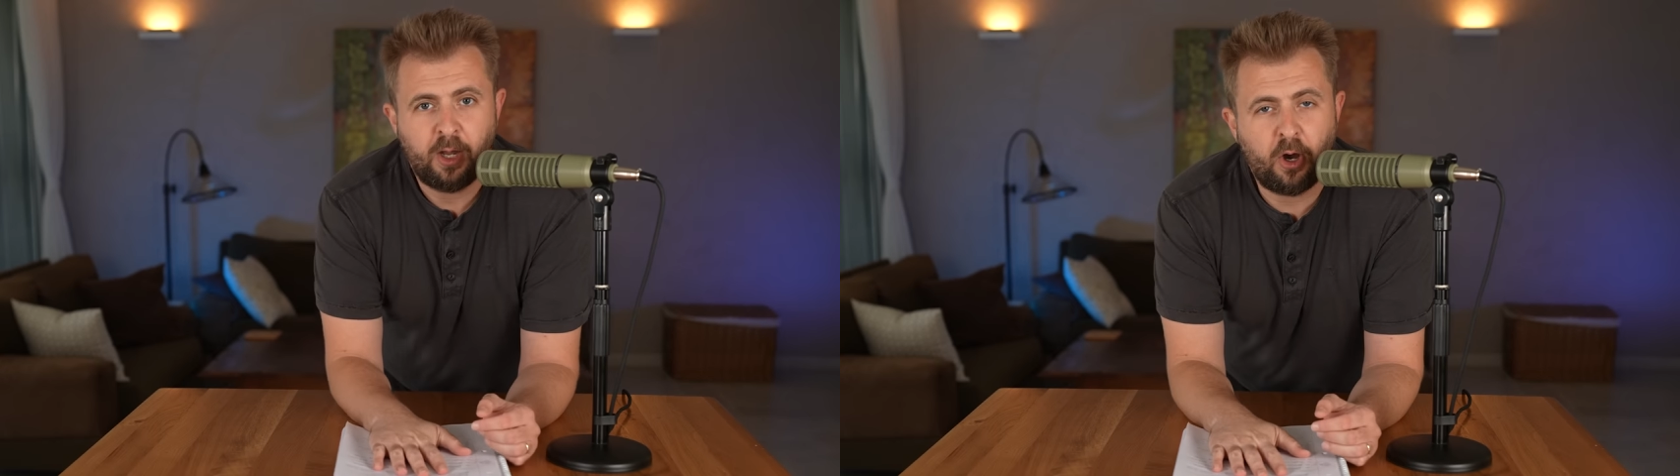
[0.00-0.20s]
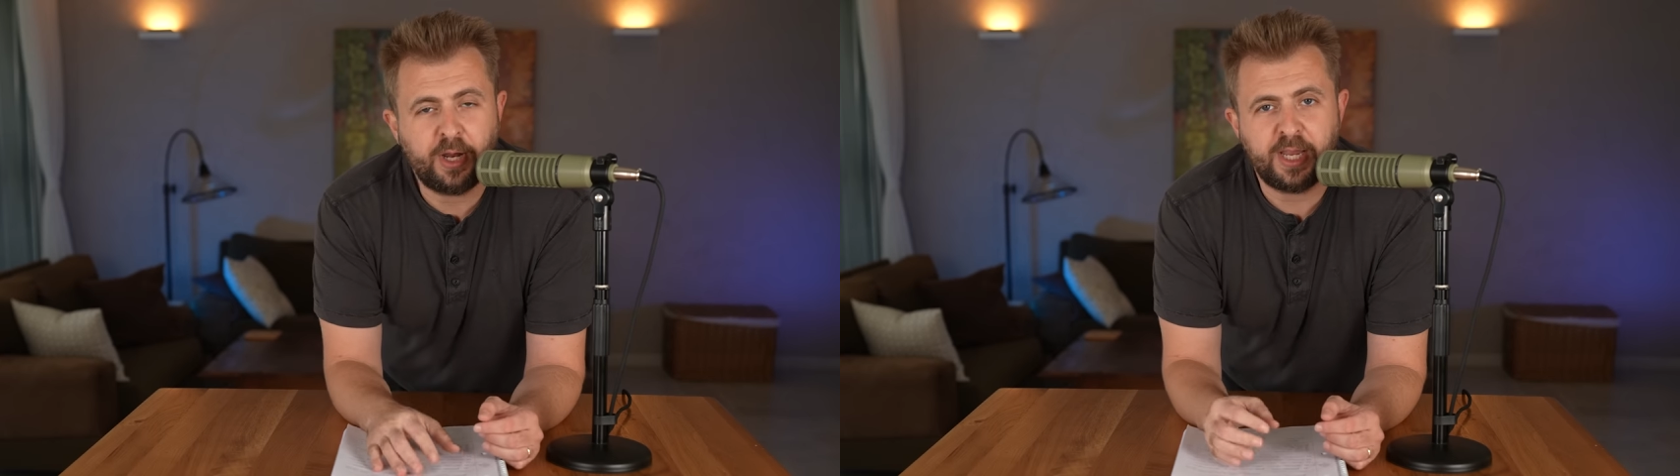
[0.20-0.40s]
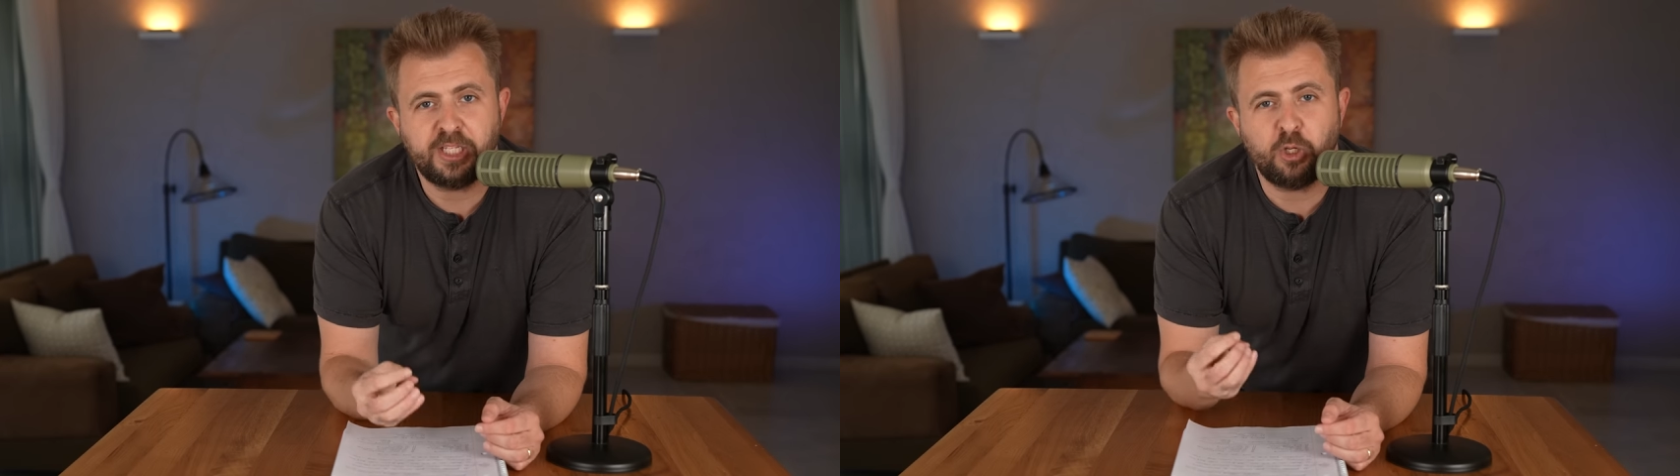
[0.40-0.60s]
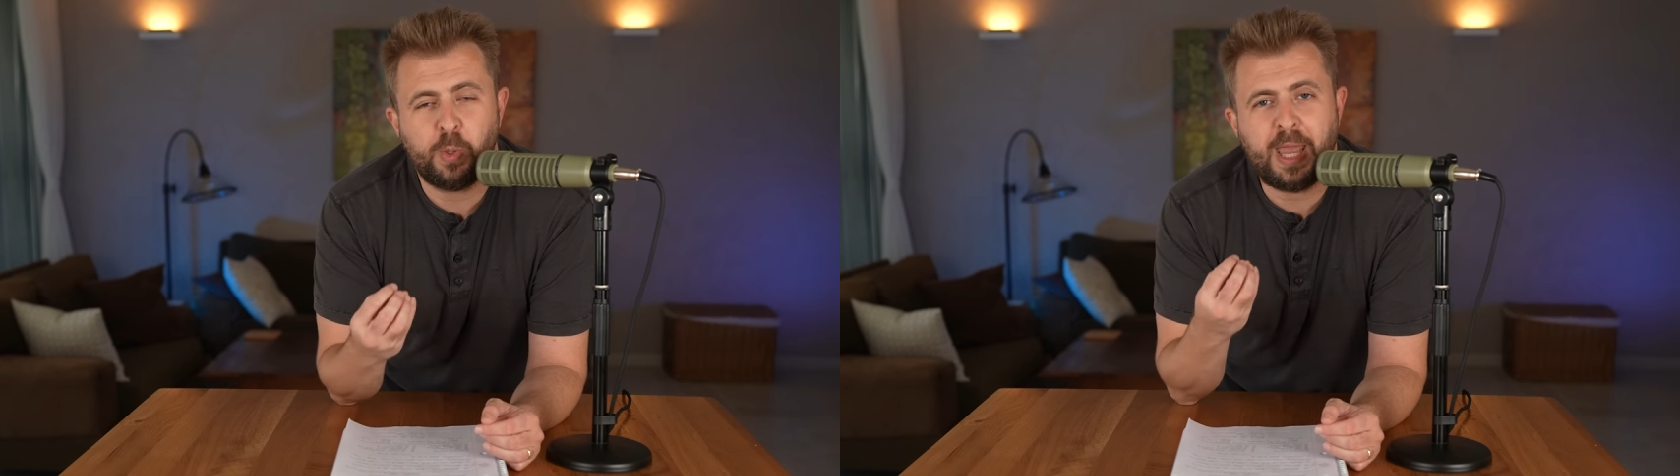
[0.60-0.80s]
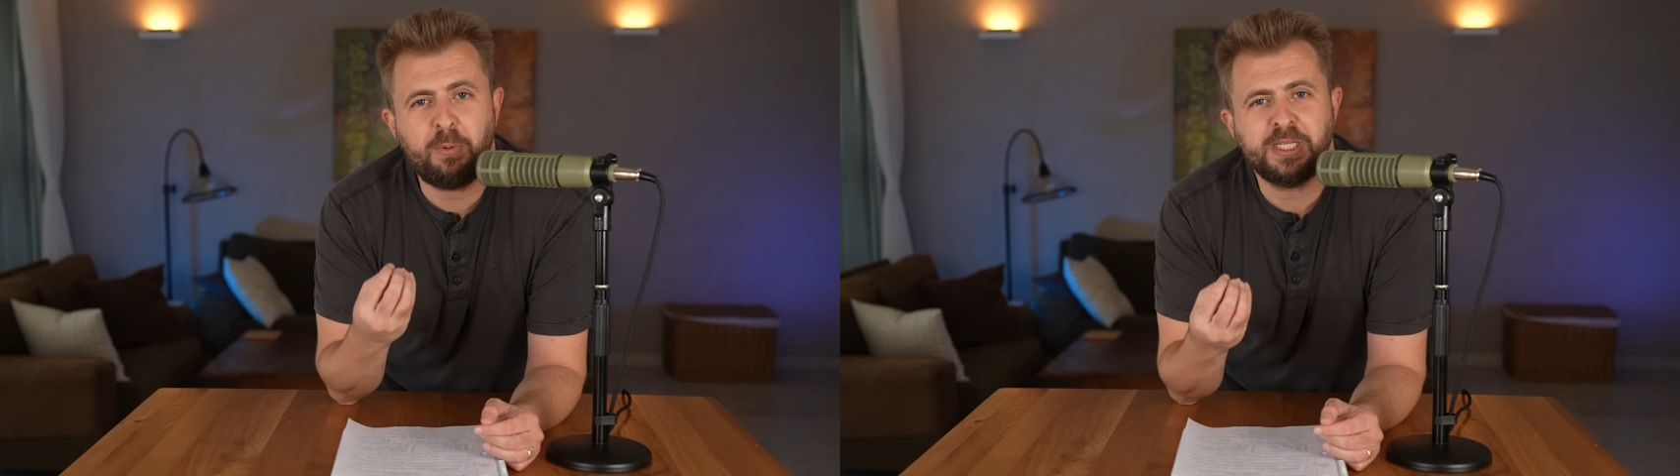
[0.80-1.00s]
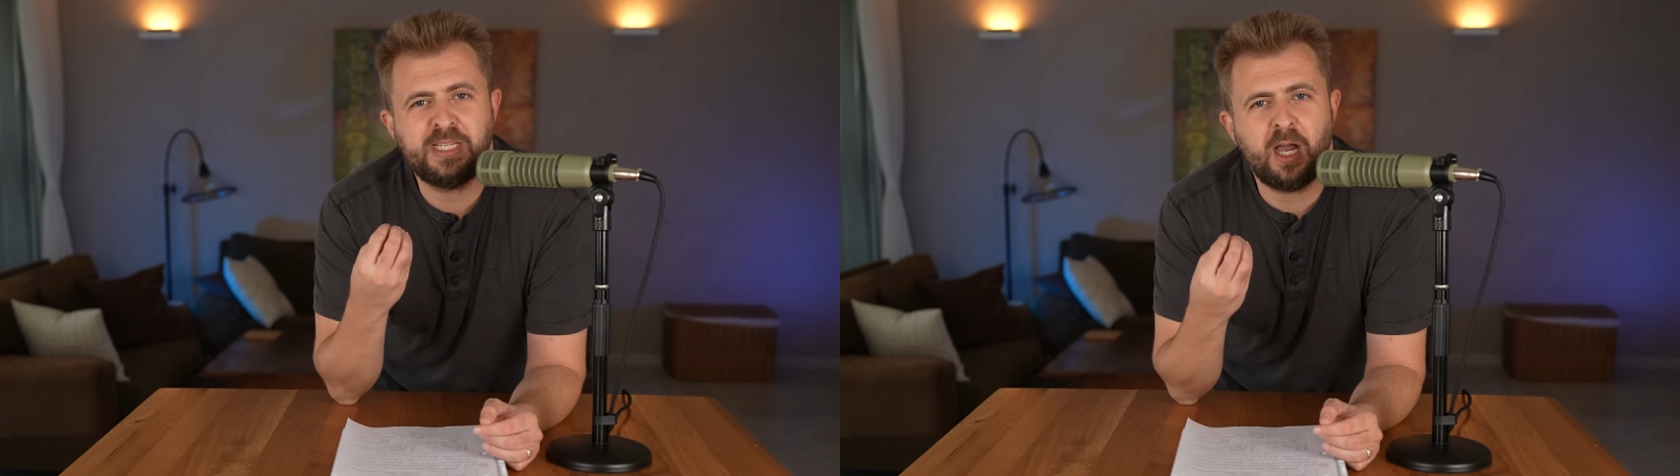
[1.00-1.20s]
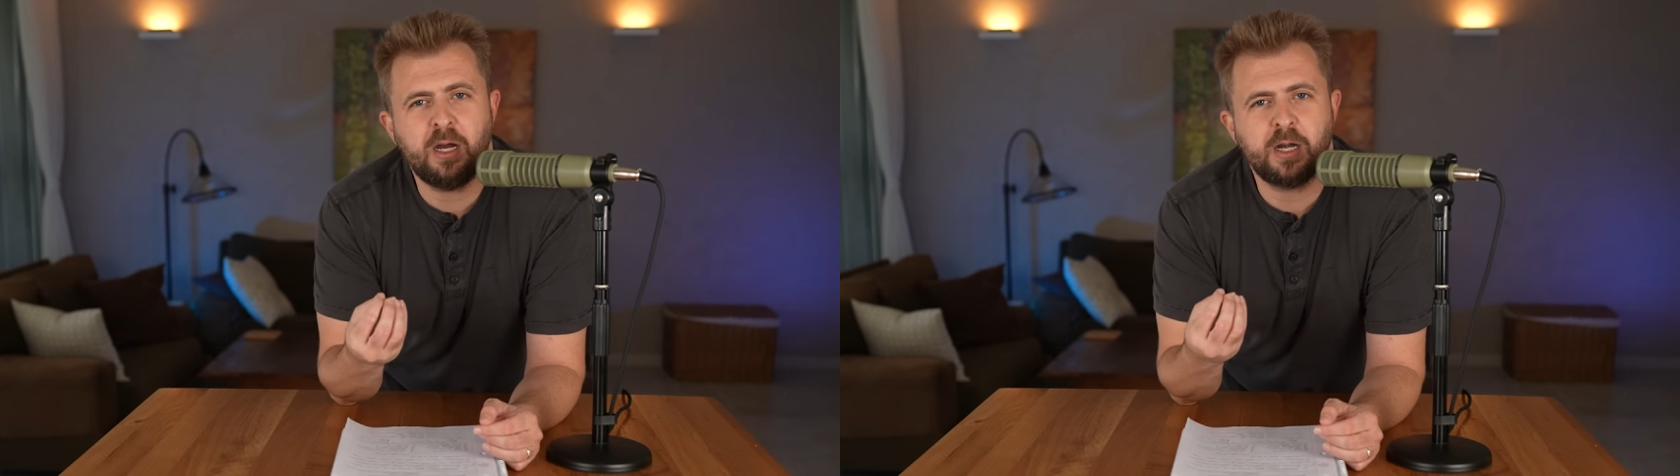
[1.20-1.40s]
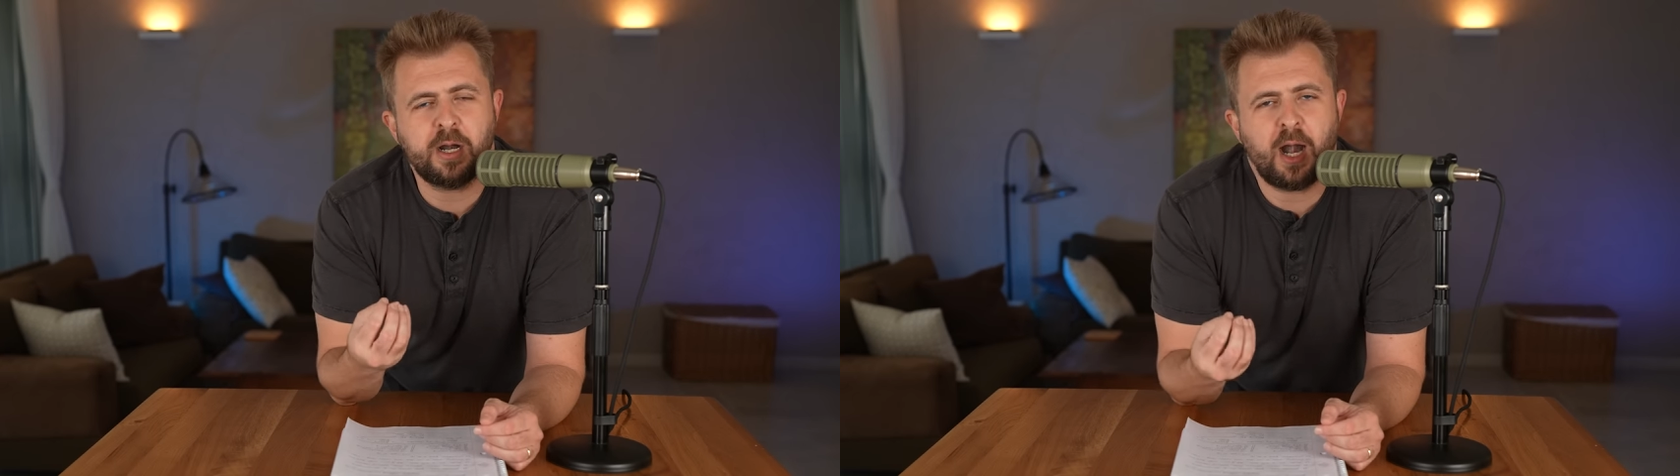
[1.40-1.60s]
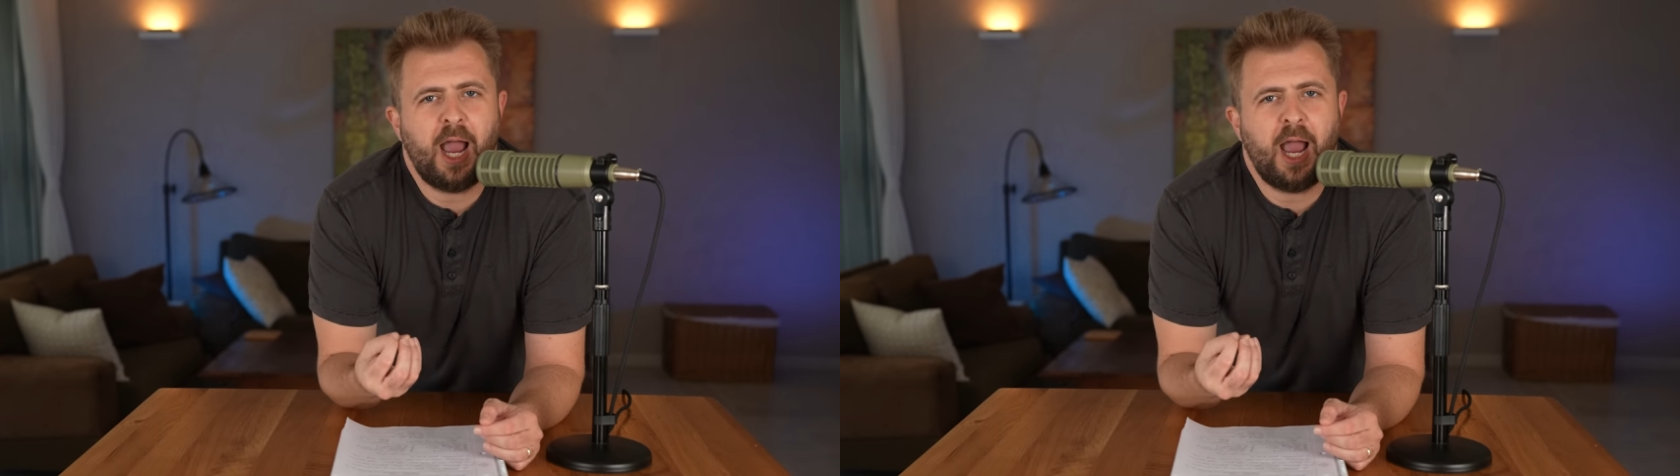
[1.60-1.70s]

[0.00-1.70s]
Okay, so when I was younger,